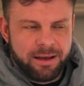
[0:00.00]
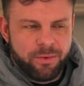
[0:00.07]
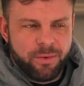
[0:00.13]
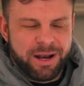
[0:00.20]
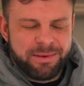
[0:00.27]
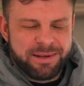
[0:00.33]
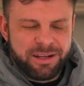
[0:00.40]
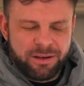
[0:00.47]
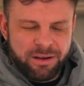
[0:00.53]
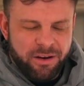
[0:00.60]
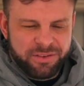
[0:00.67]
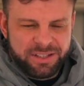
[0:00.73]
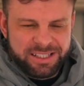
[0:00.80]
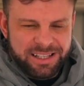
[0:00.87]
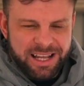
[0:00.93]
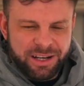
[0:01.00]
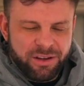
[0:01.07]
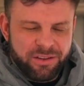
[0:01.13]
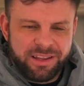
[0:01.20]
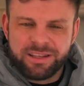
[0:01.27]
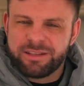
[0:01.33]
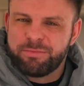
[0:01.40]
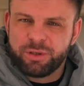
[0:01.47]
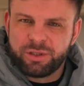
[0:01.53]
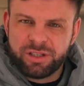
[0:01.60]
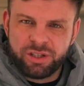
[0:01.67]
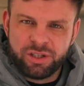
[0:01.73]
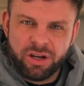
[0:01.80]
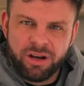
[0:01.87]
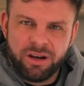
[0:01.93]
When I'm in off season, I don't think there's much
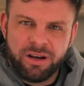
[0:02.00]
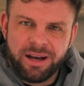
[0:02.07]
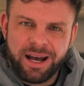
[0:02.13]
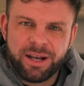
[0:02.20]
to show.